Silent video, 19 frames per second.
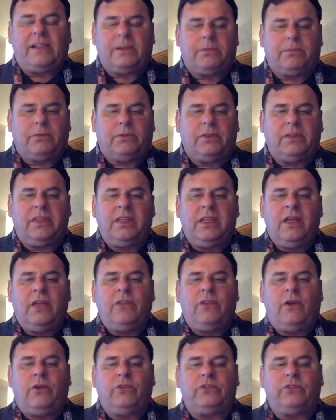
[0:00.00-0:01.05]
liberal,
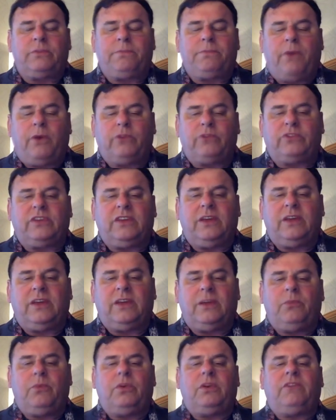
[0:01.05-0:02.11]
those opposing him
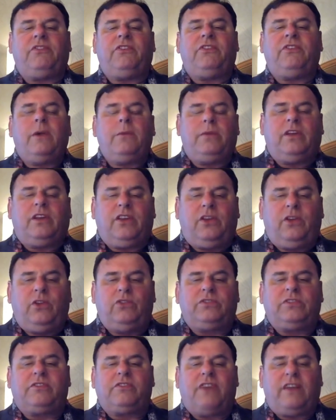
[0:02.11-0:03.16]
would have been
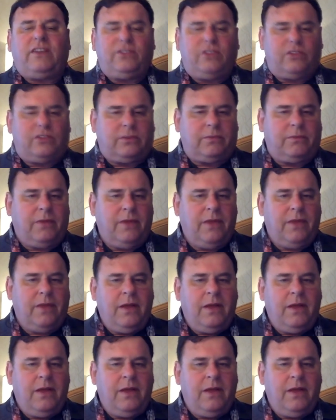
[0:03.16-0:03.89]
accused of racism.